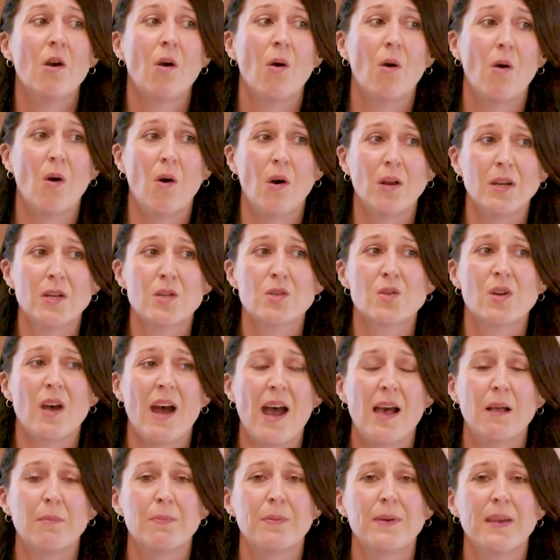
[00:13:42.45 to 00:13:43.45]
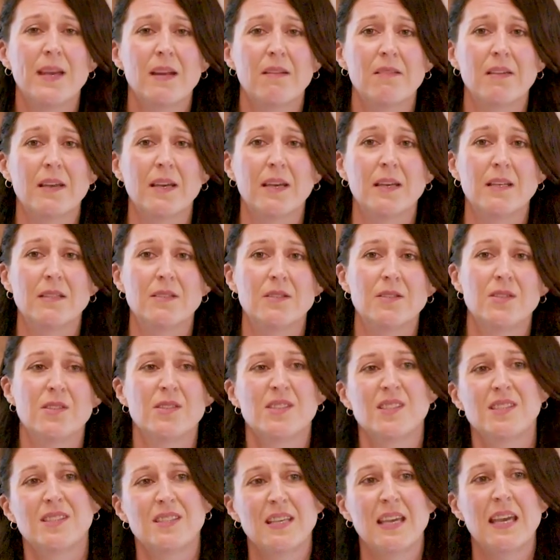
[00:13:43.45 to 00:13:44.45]
on a trial period to
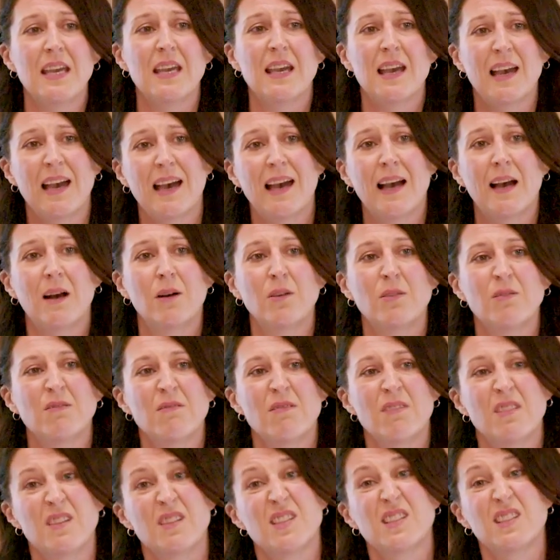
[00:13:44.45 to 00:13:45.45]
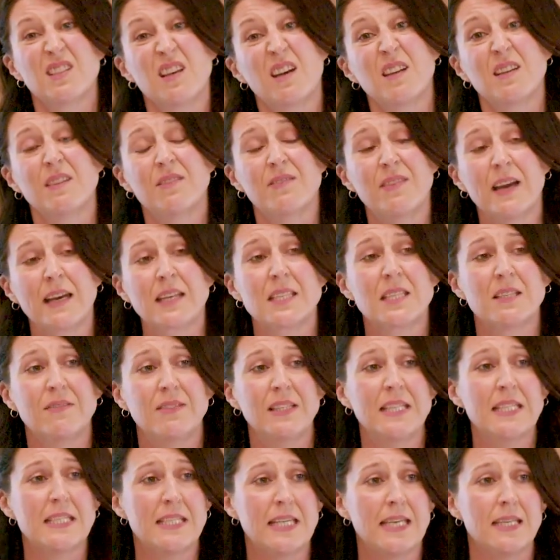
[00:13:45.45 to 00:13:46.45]
see how the son
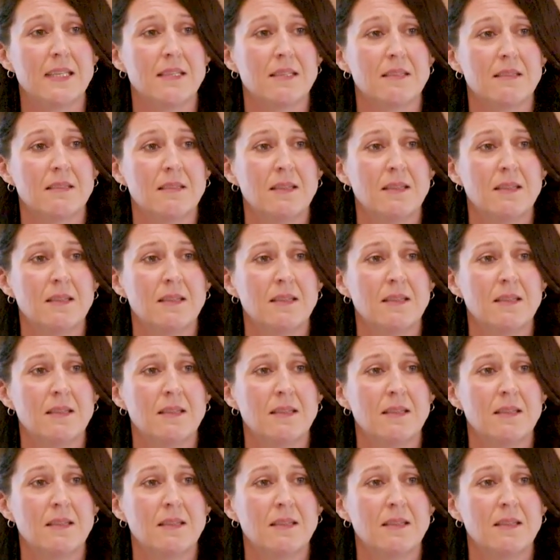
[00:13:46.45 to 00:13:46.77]
effectively did